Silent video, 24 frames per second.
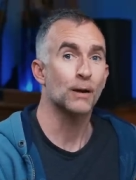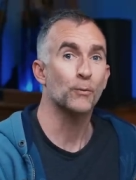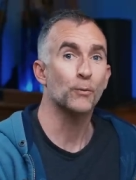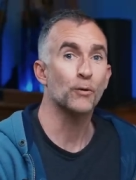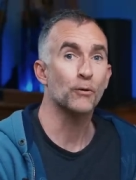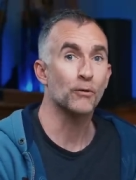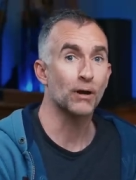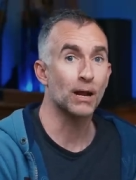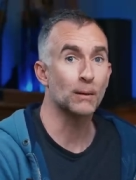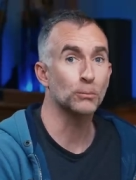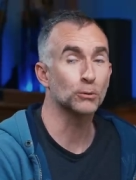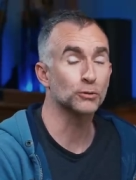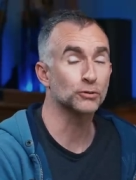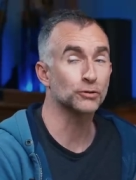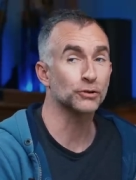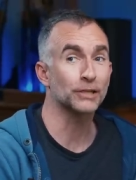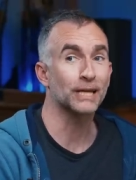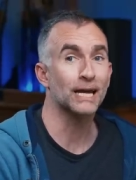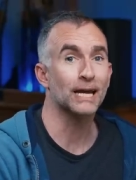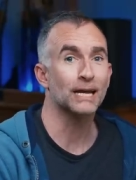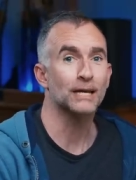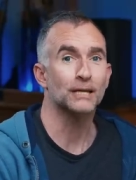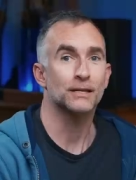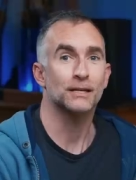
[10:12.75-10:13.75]
And we were able to
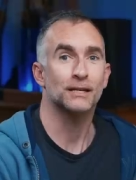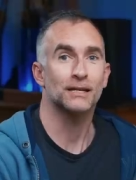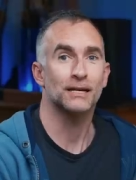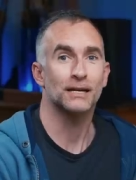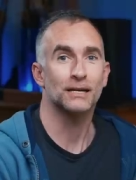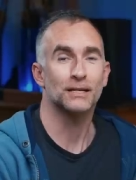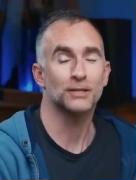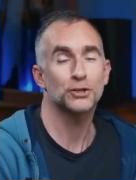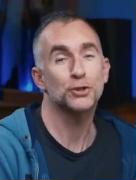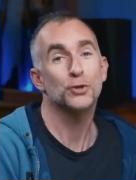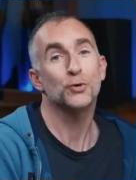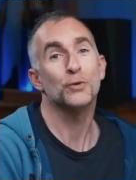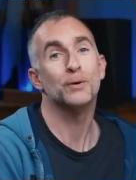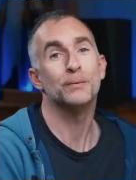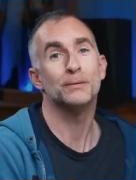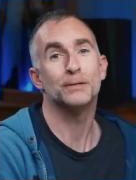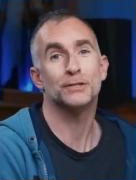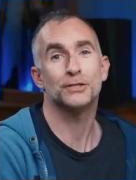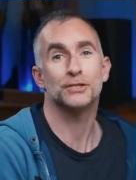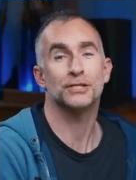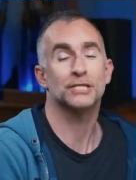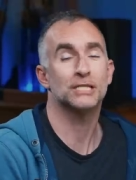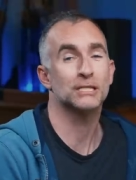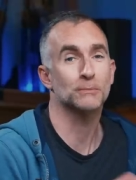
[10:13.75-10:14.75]
get uh, two
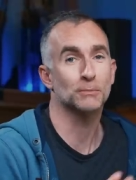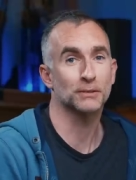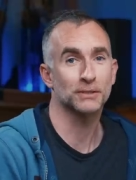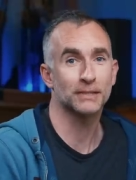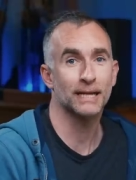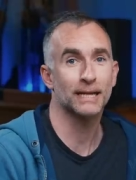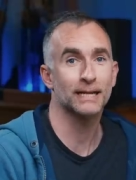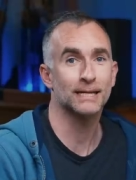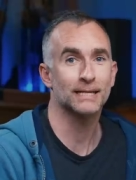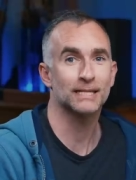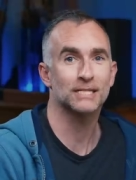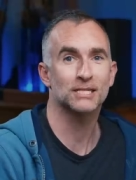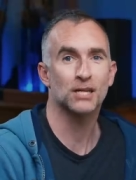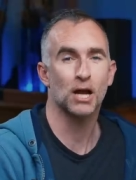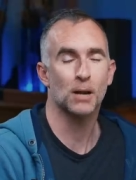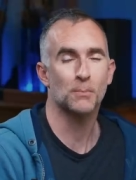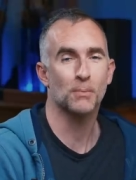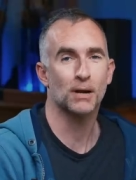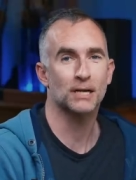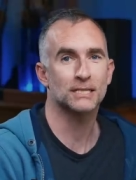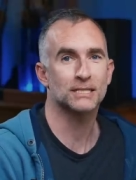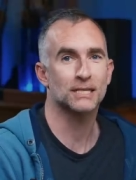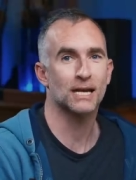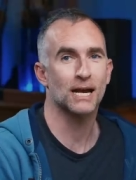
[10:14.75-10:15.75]
images simultaneous side
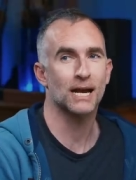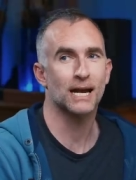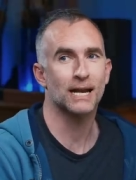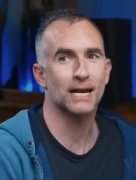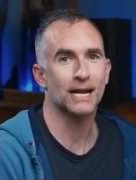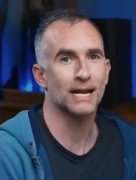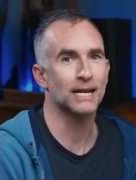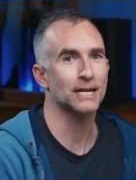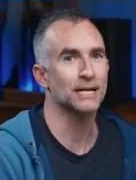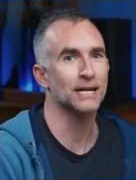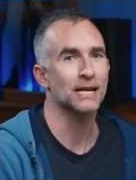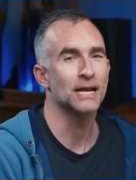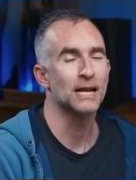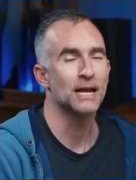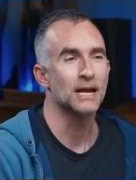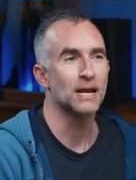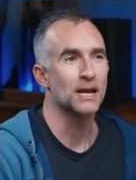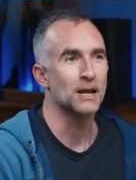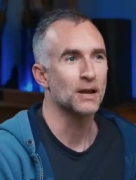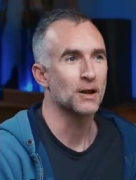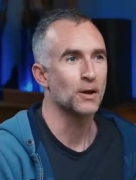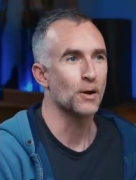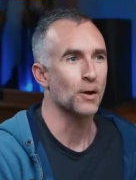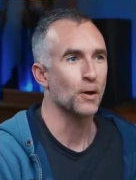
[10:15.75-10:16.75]
by side, and
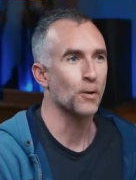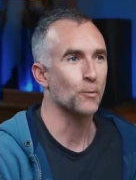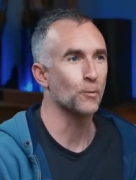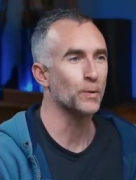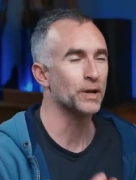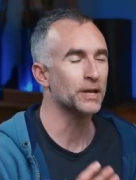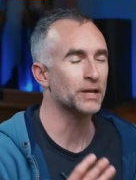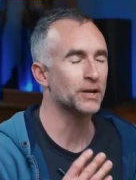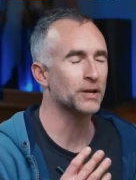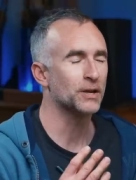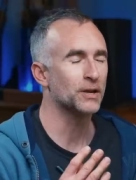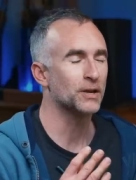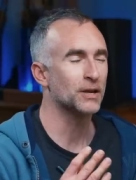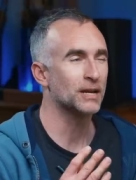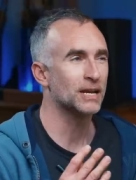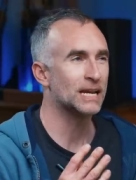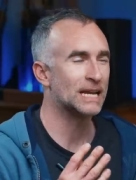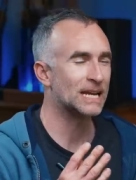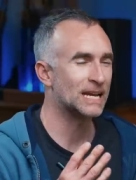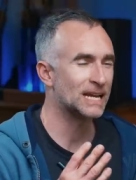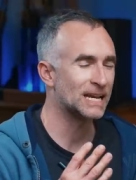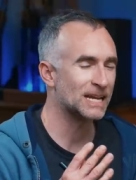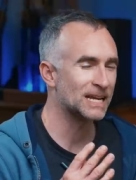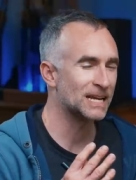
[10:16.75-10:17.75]
we
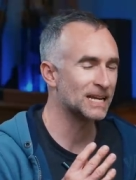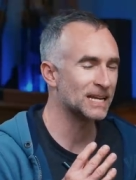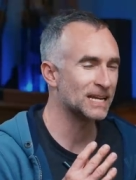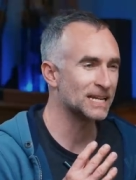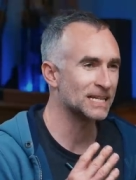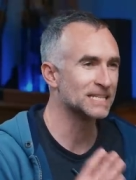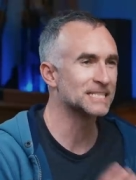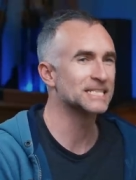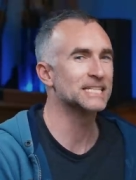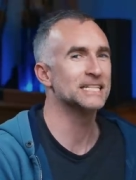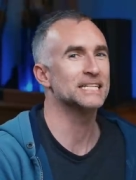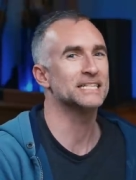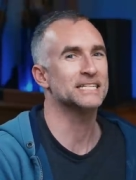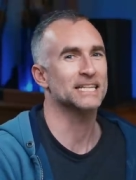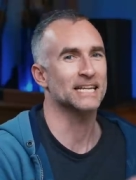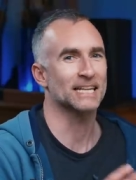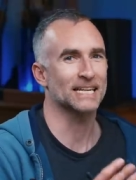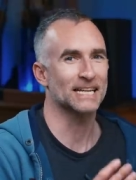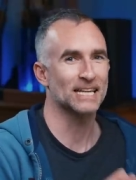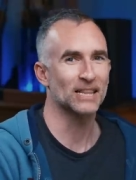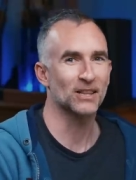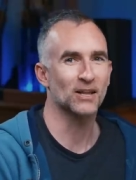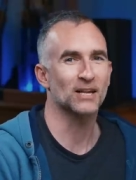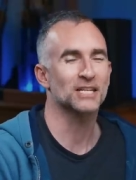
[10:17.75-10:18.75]

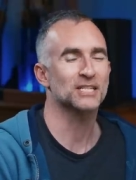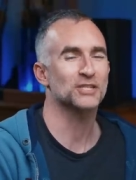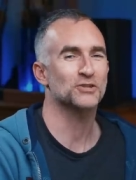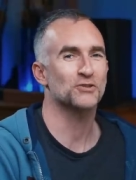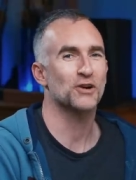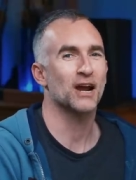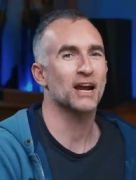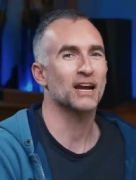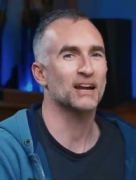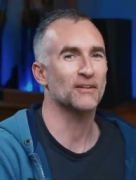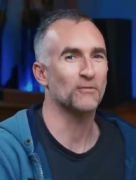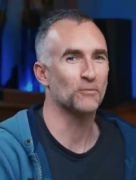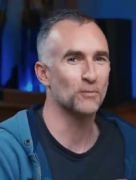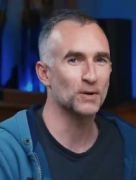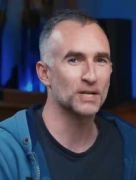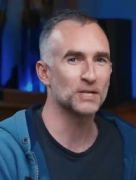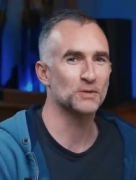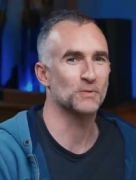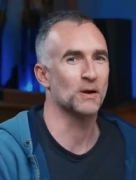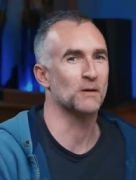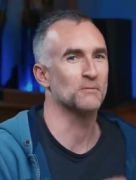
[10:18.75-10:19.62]
consistently lost track of which